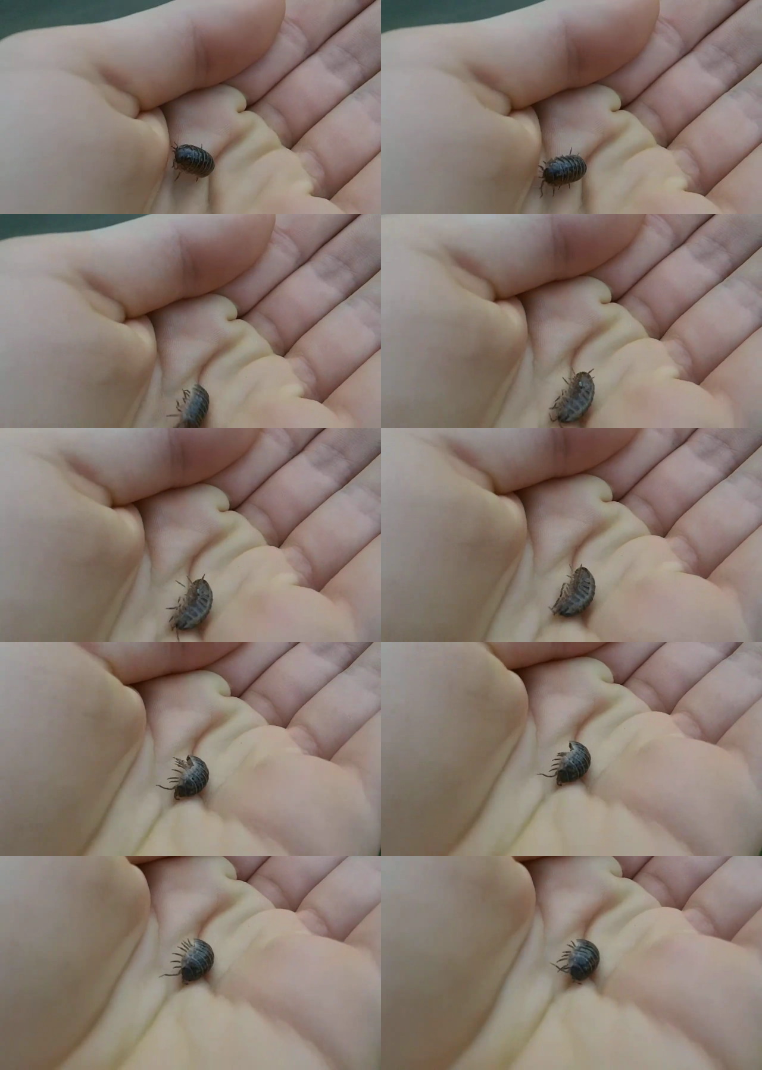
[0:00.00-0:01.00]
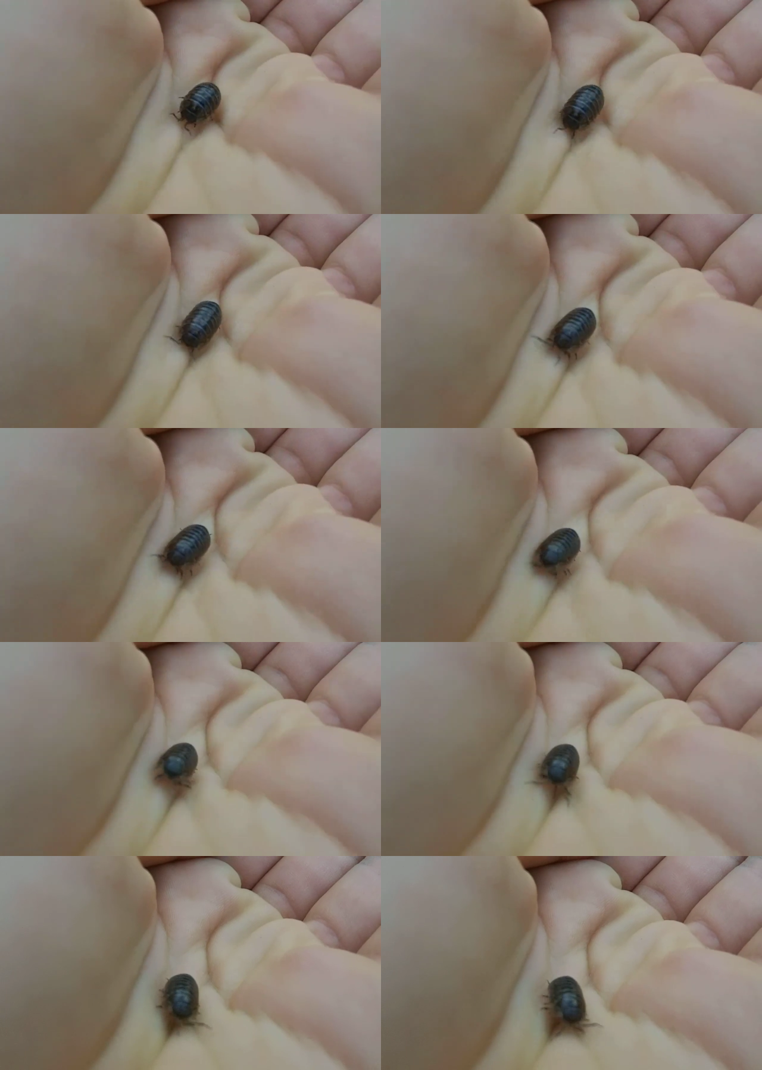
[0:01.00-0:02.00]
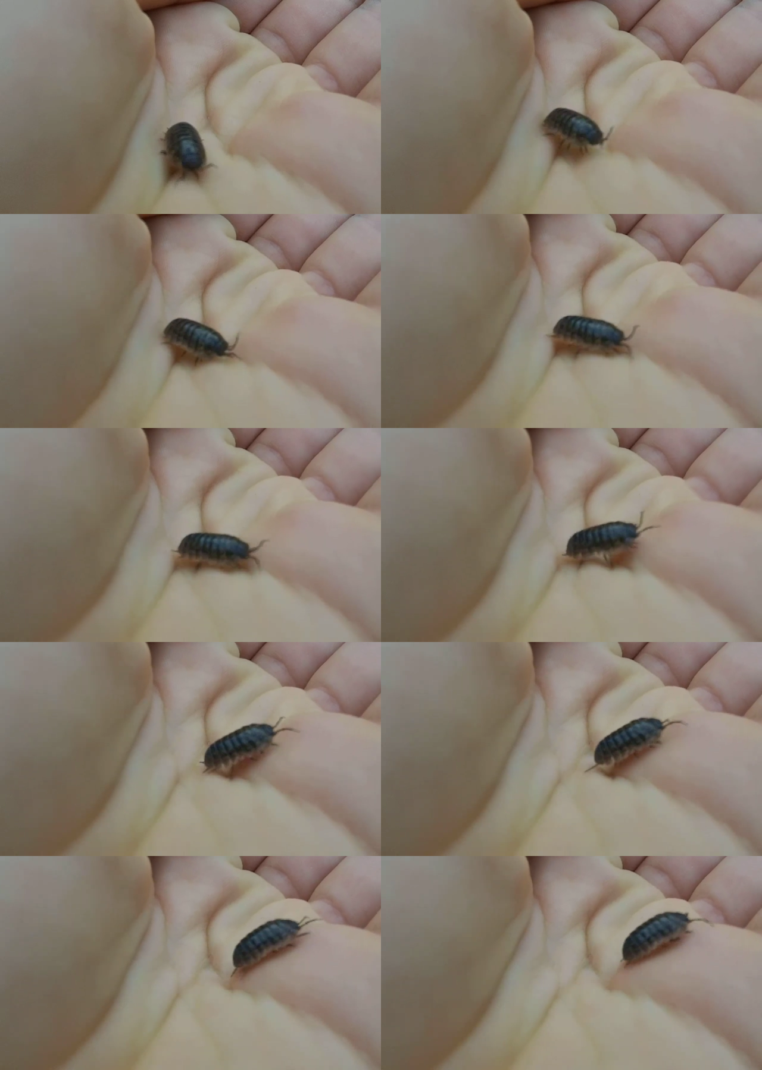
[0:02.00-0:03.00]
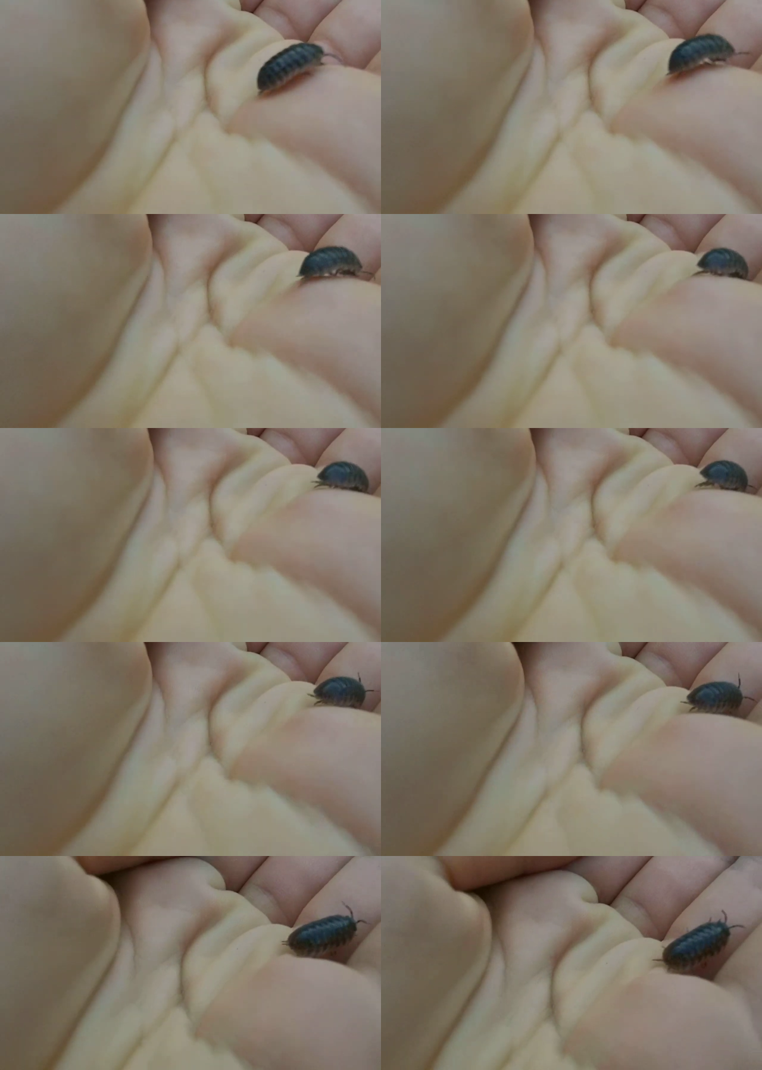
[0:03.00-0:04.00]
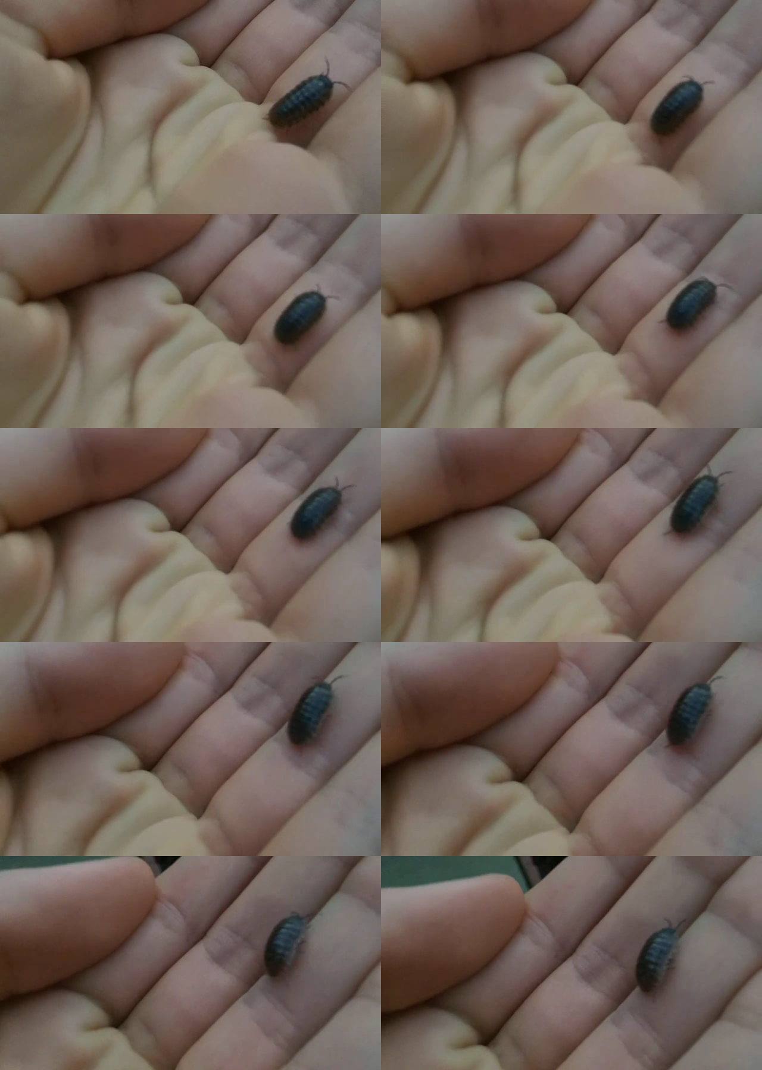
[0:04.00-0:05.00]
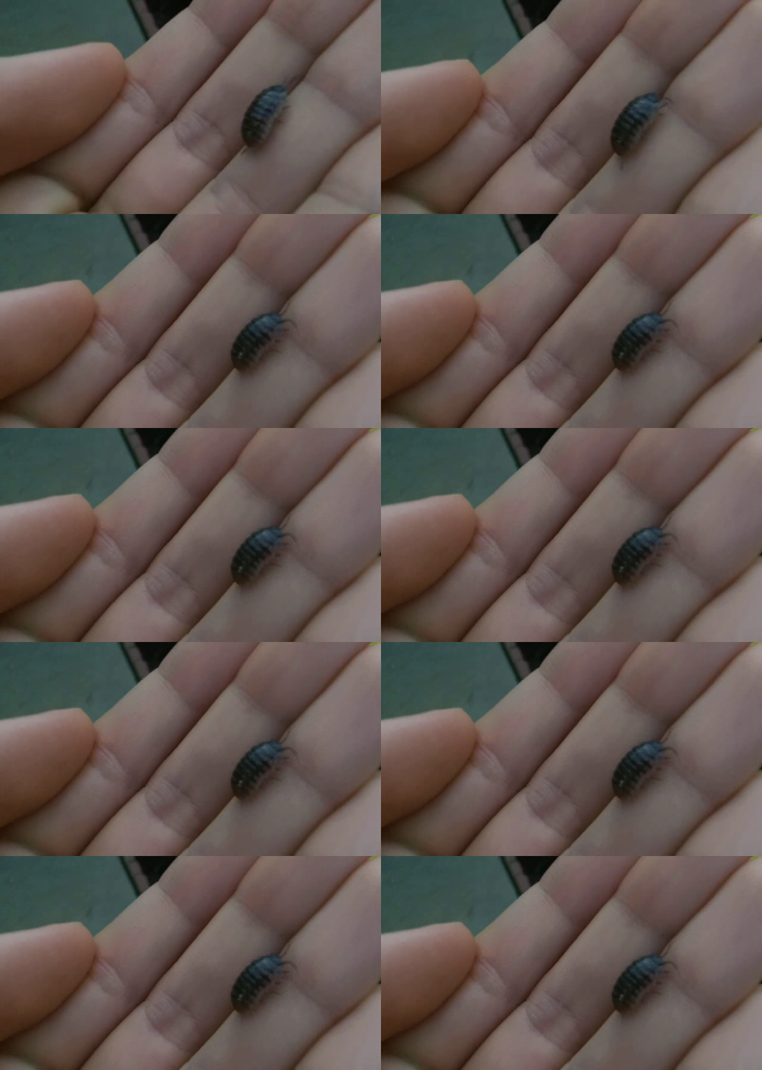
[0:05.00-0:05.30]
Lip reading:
(no speaker visible)